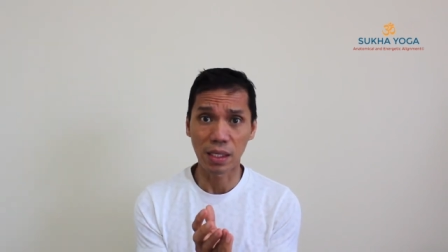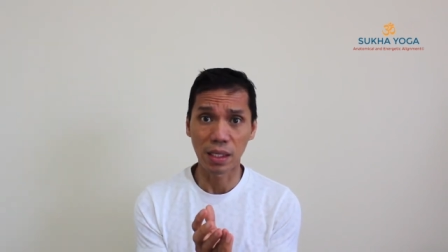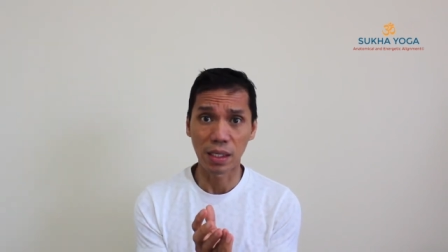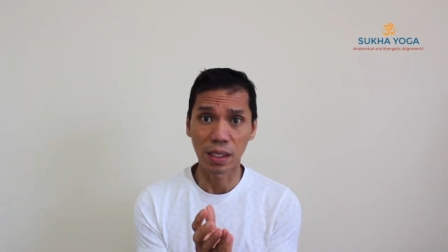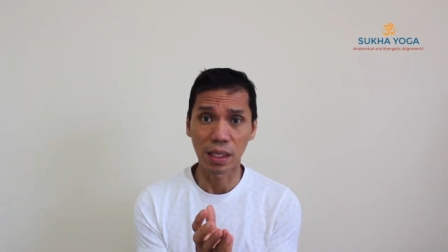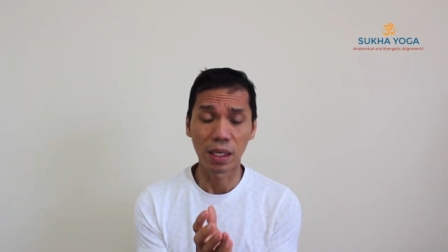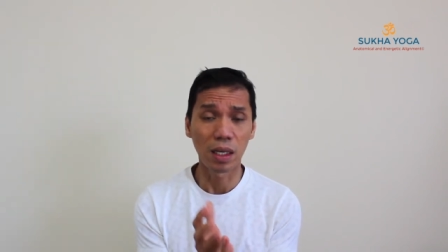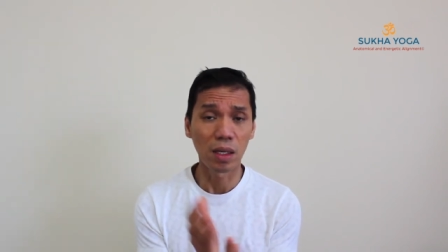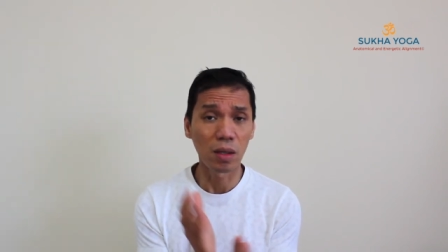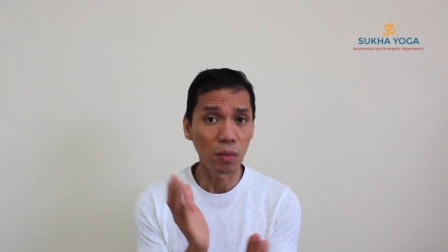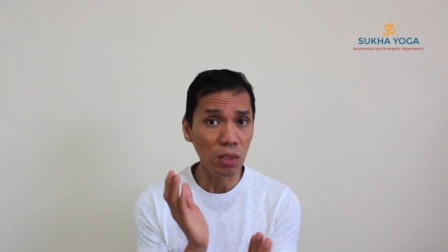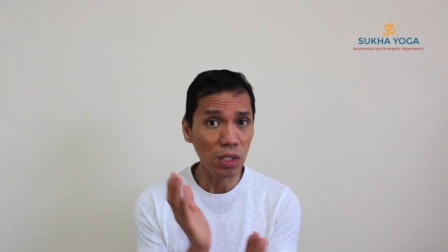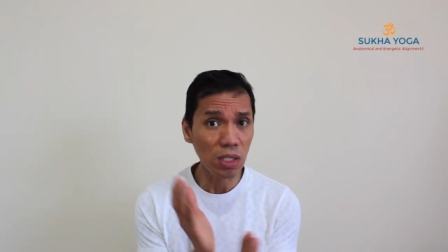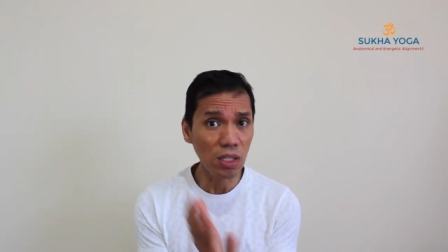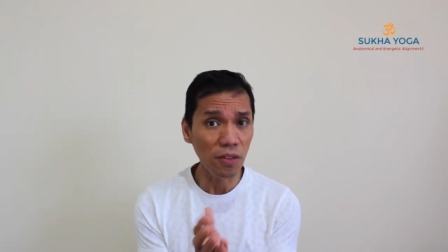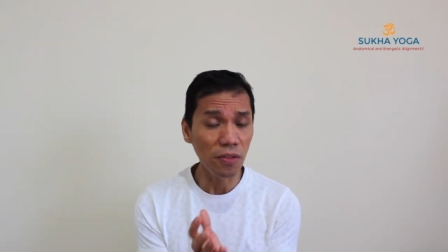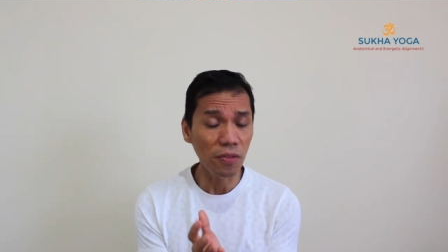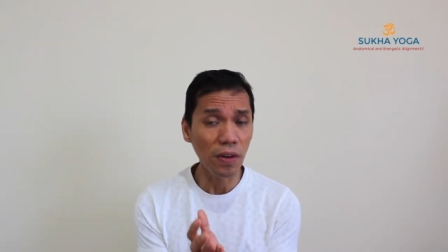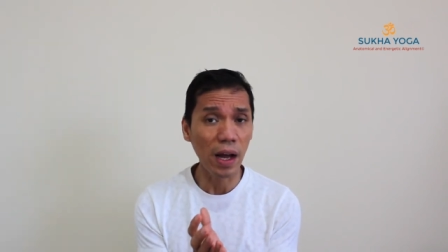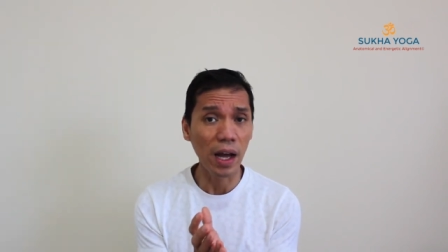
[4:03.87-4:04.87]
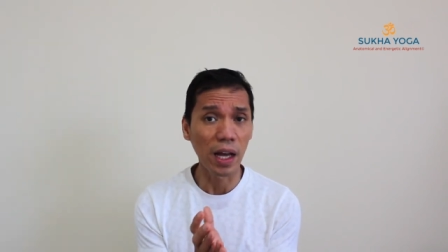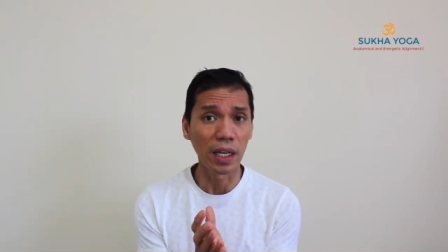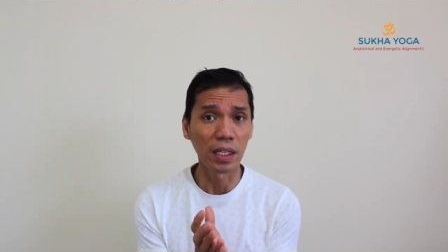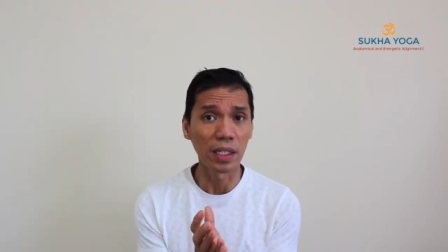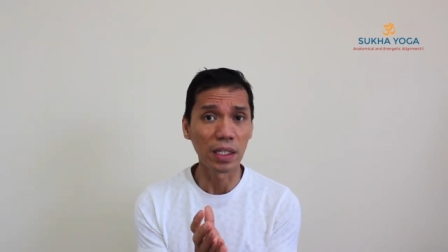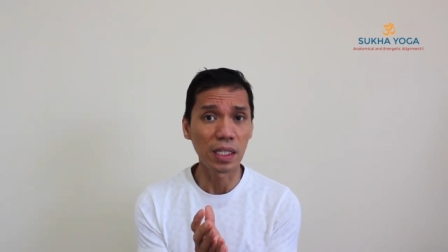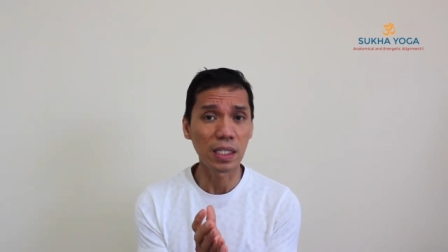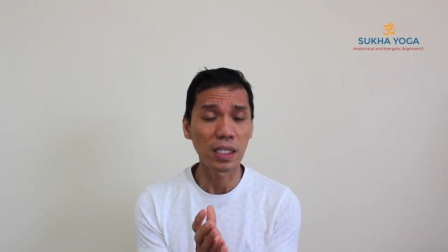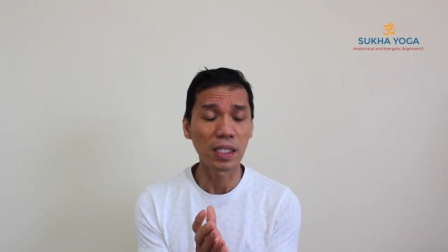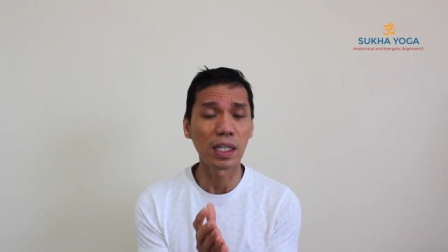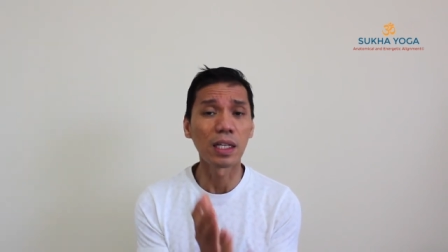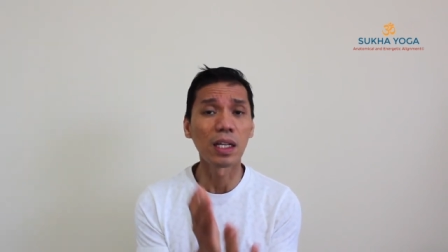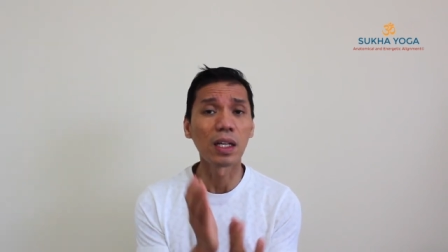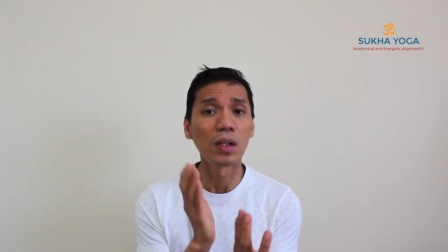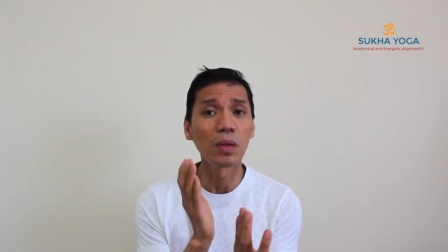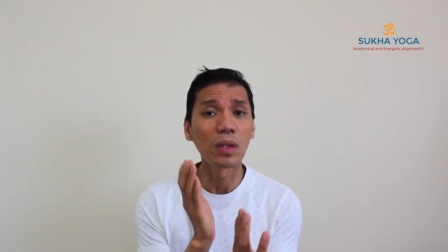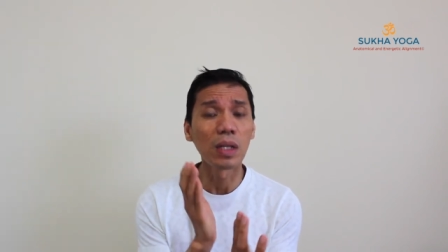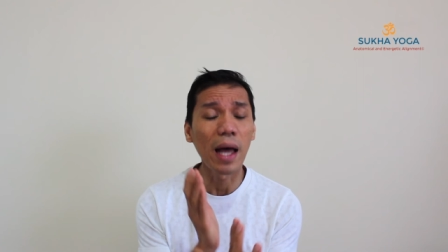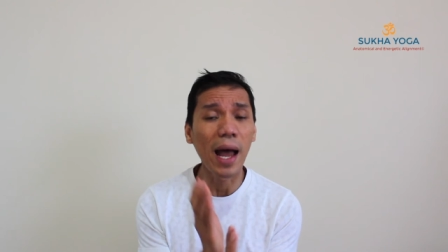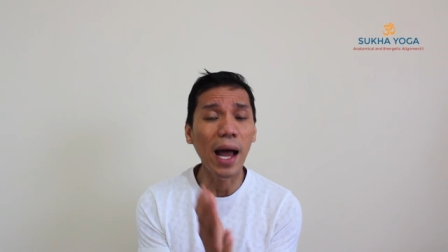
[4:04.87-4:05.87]
Yeah, would suffice. And
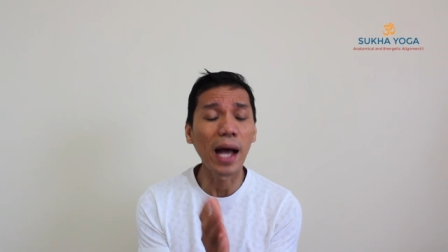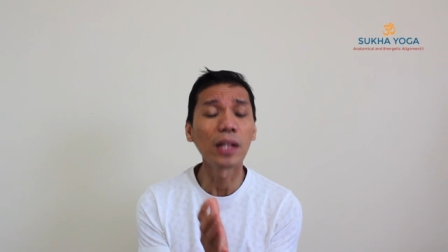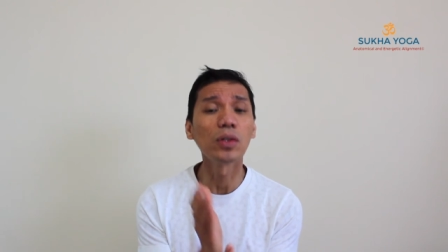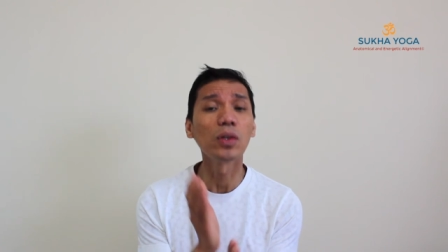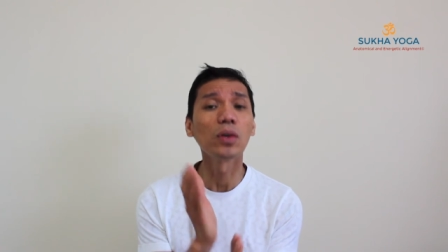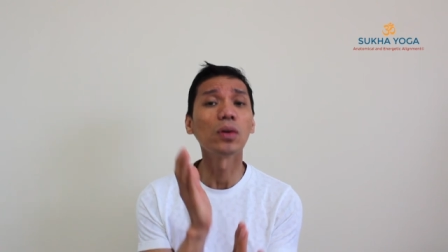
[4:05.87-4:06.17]
then add